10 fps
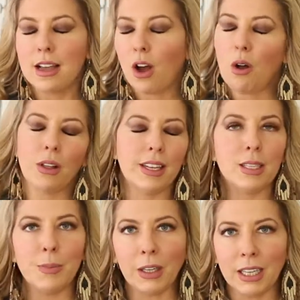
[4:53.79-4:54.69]
whole
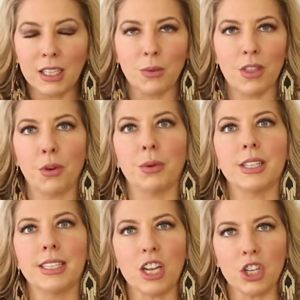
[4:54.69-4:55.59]
experience with the
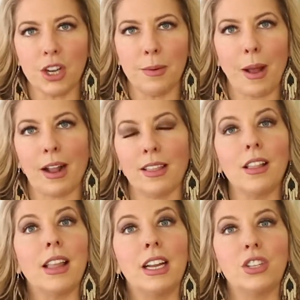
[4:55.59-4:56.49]
recession back in
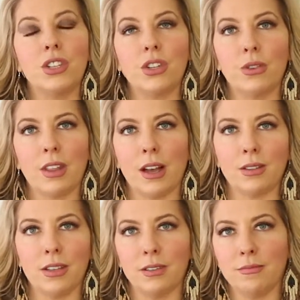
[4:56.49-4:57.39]
the late
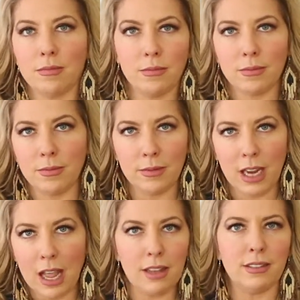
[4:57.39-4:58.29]
2000
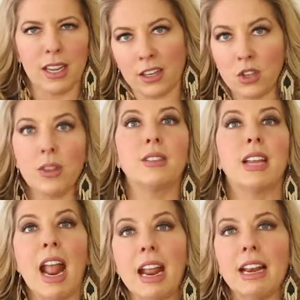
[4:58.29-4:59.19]
2010s, like
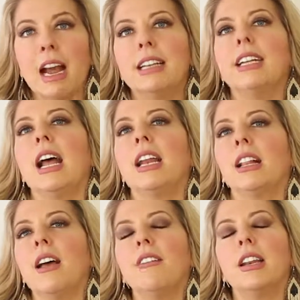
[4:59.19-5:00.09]
2008, 9, 10,
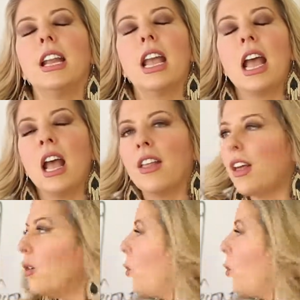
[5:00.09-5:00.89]
11, then